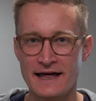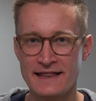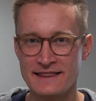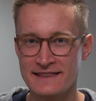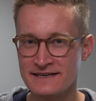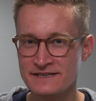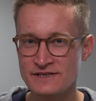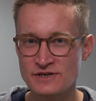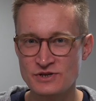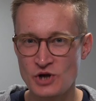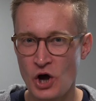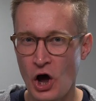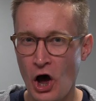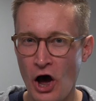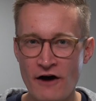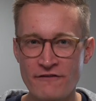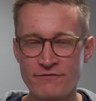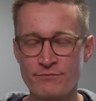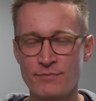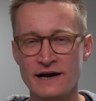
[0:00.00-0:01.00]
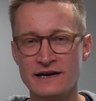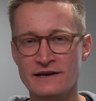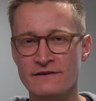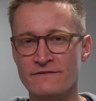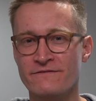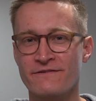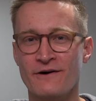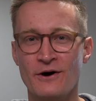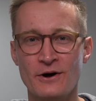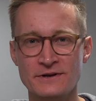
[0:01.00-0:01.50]
This is off by
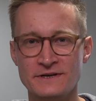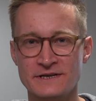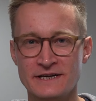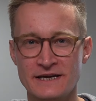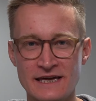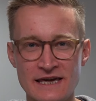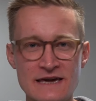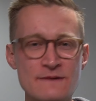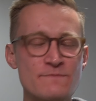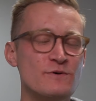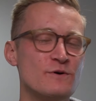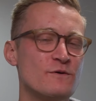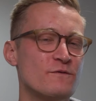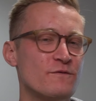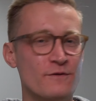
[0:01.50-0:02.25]
default to keep you